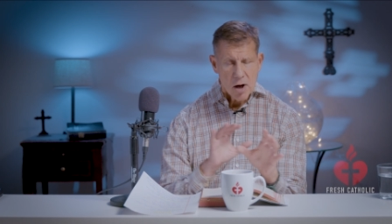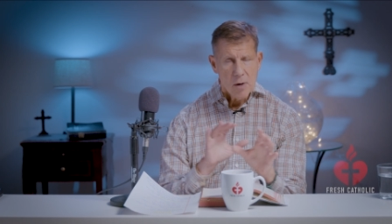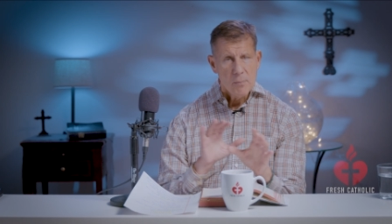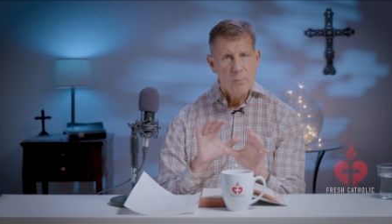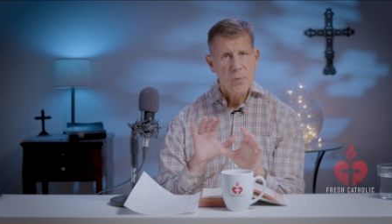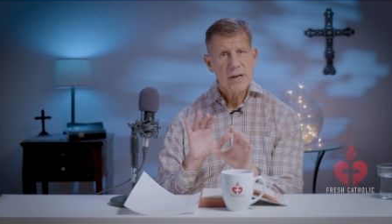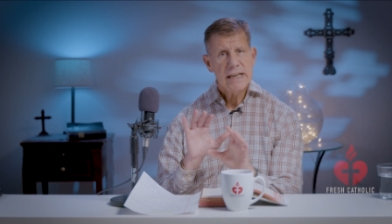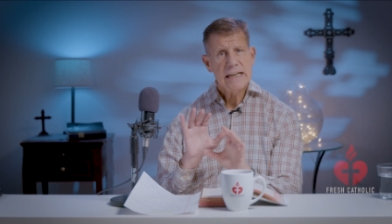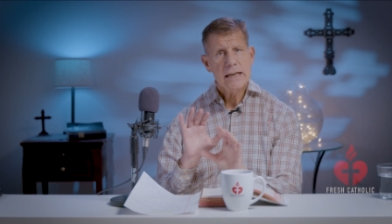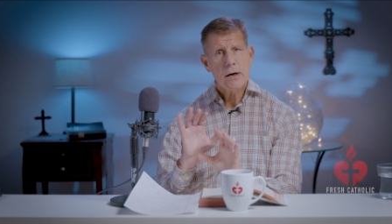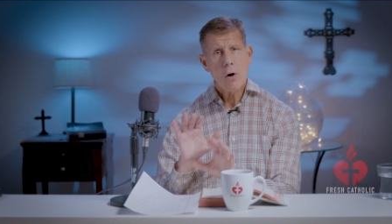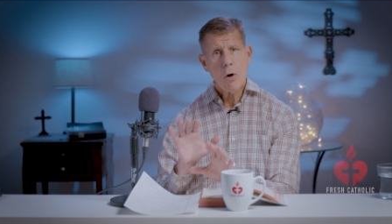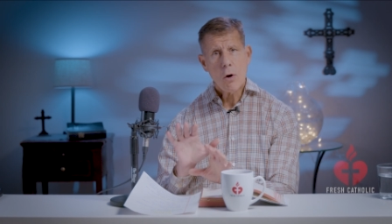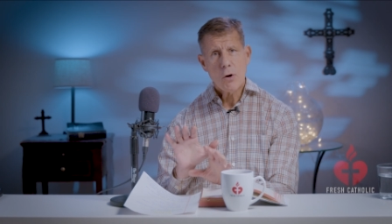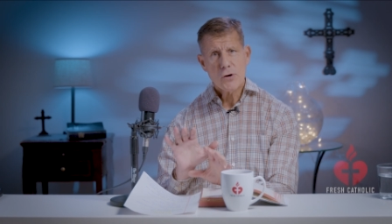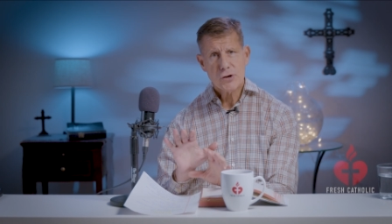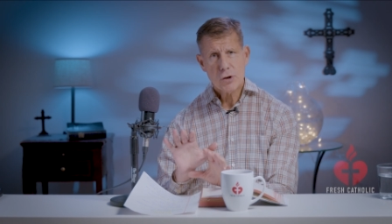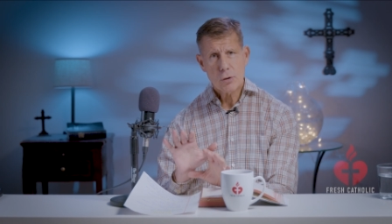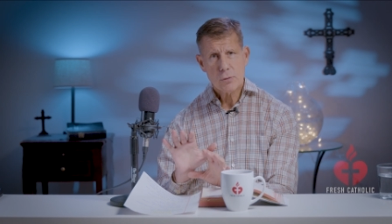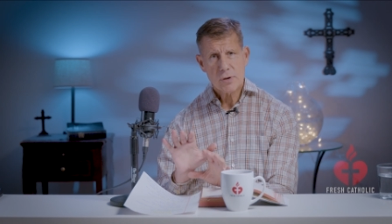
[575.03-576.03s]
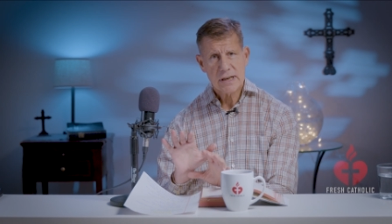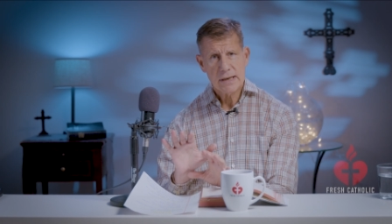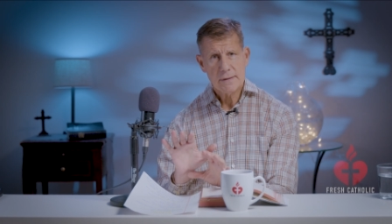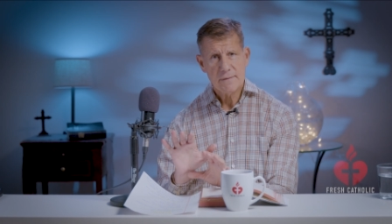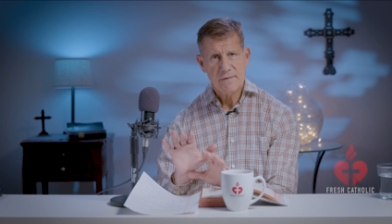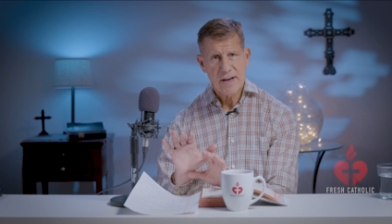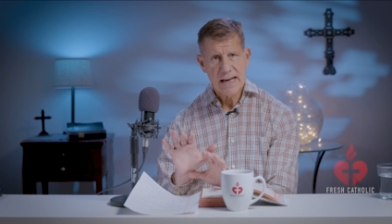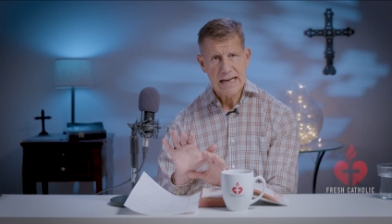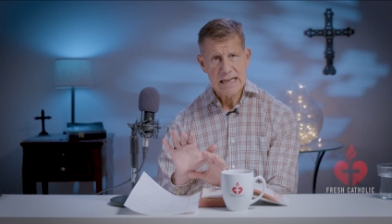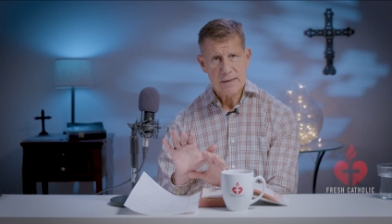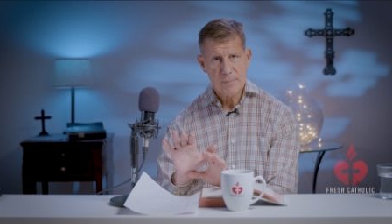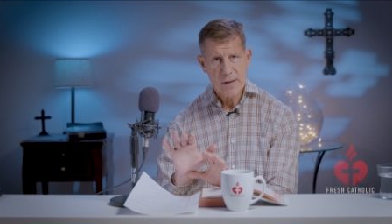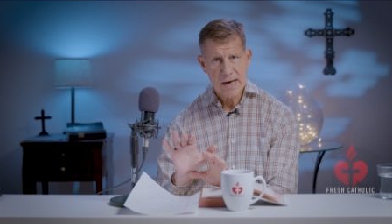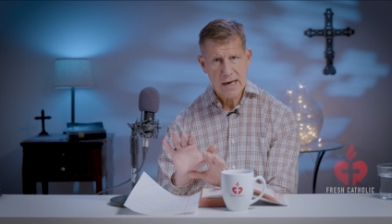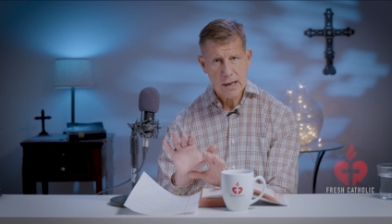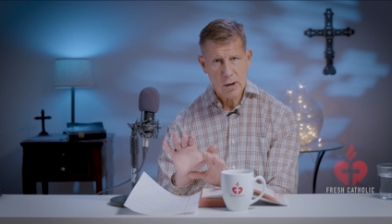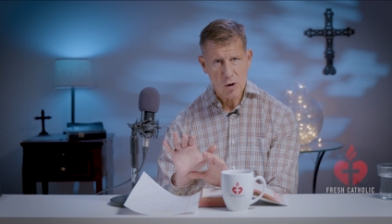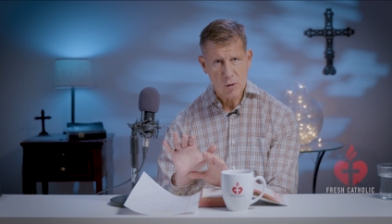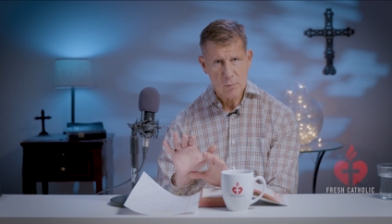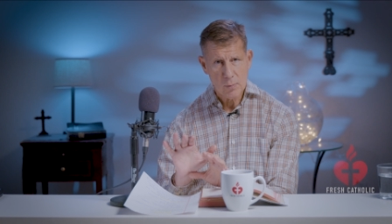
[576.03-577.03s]
but he also conveyed
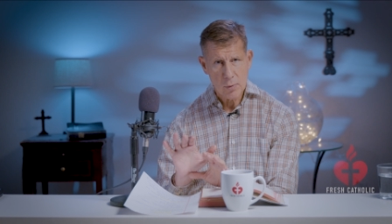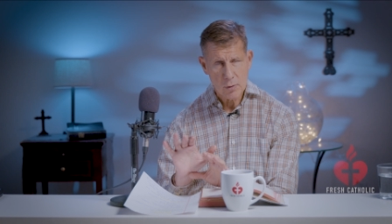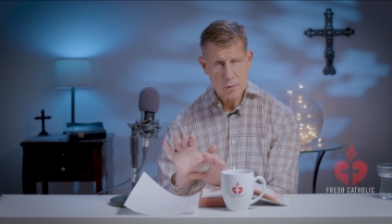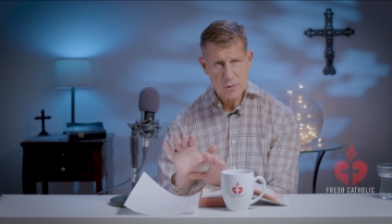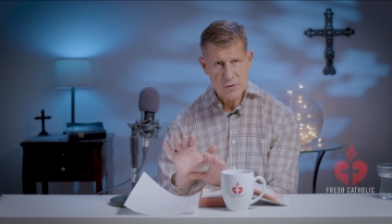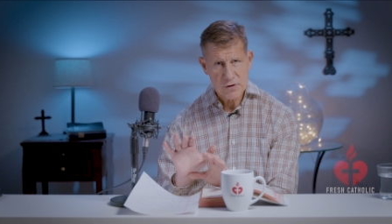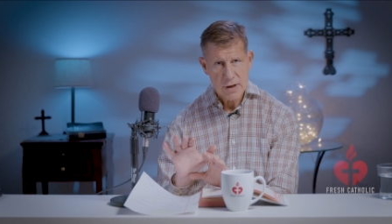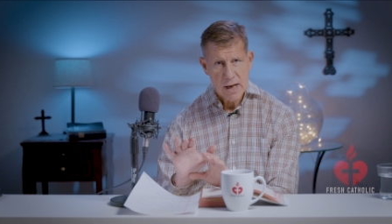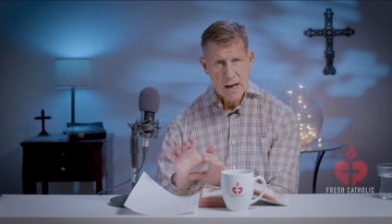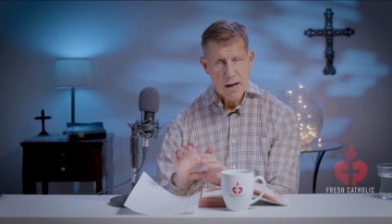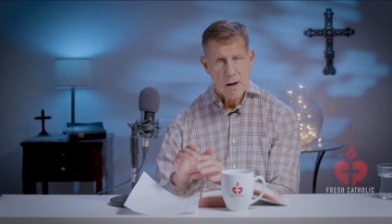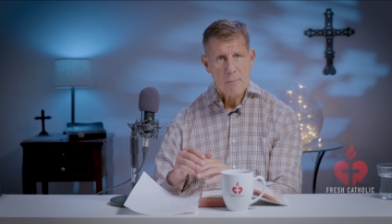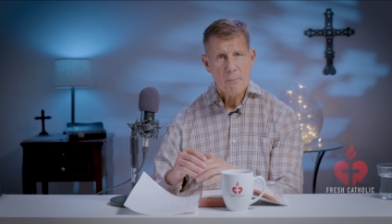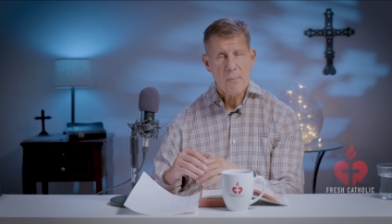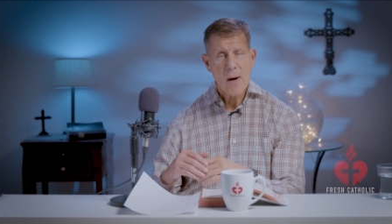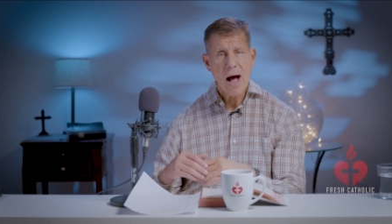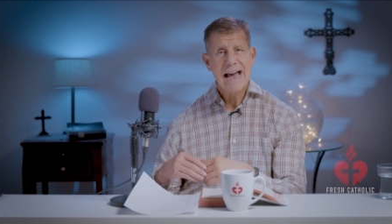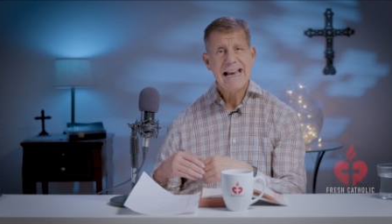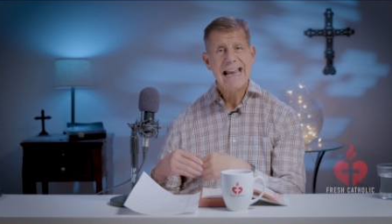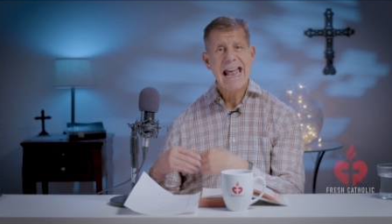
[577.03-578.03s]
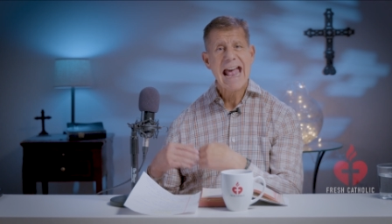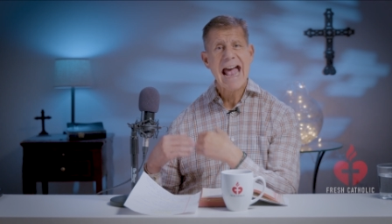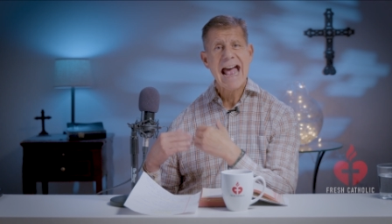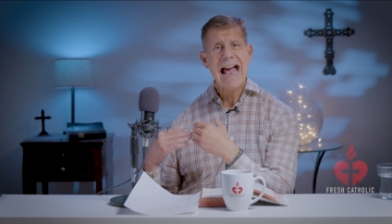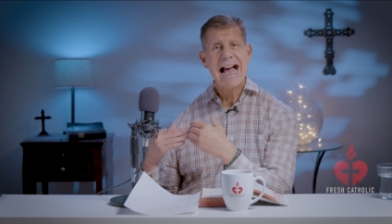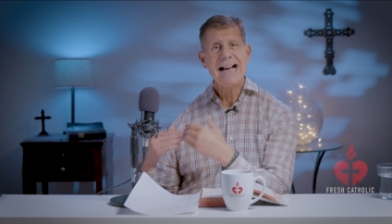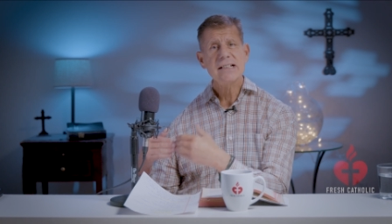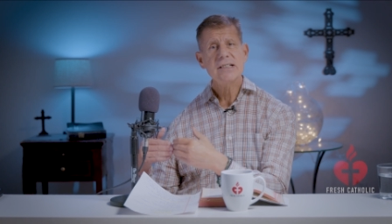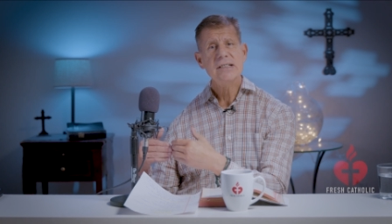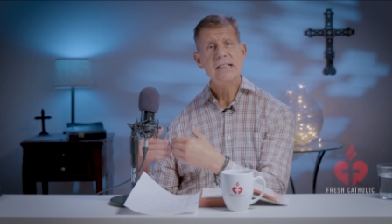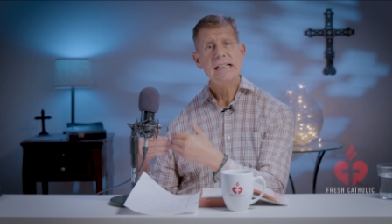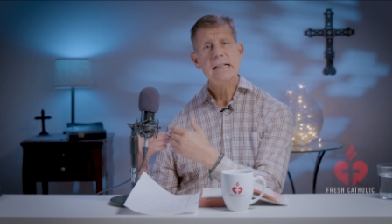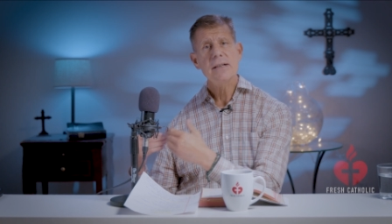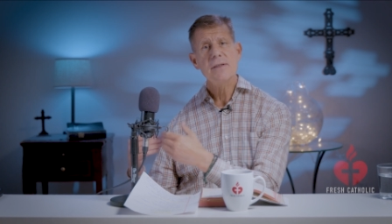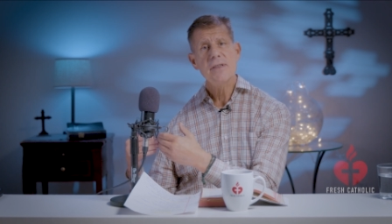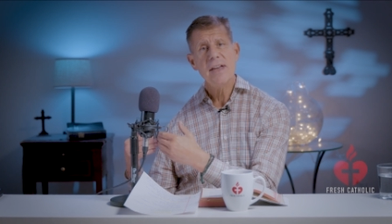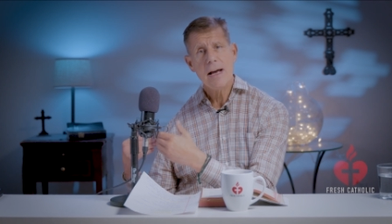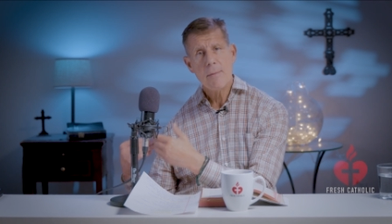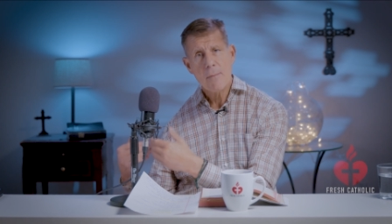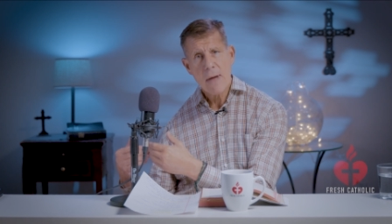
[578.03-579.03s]
parables by acting
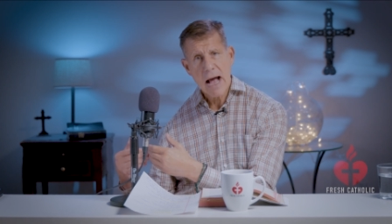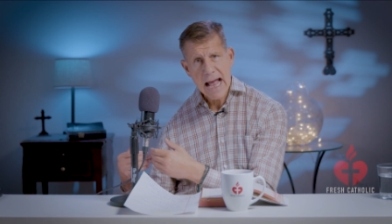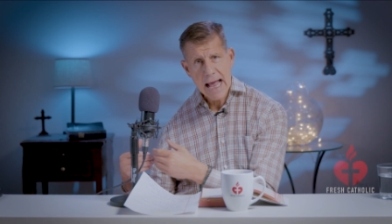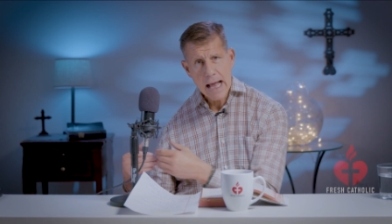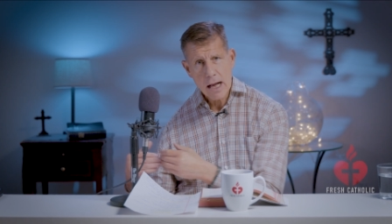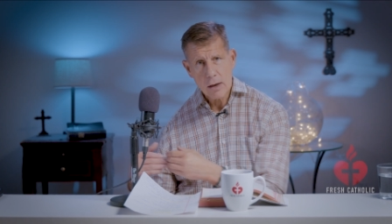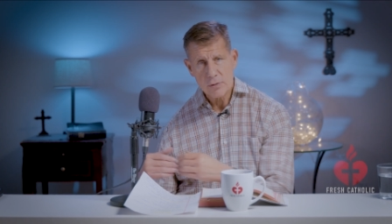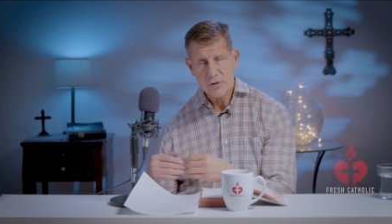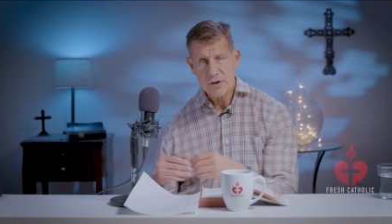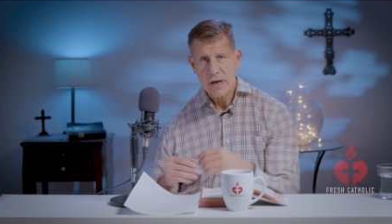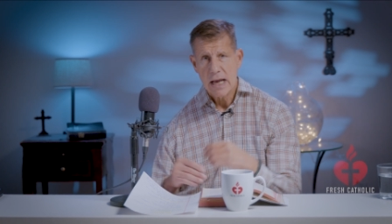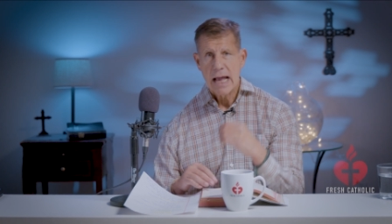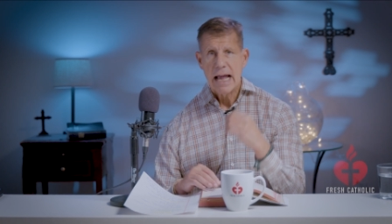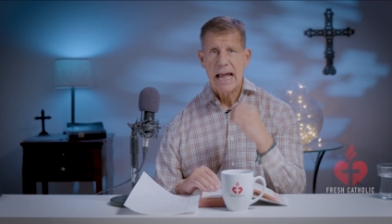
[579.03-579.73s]
them out.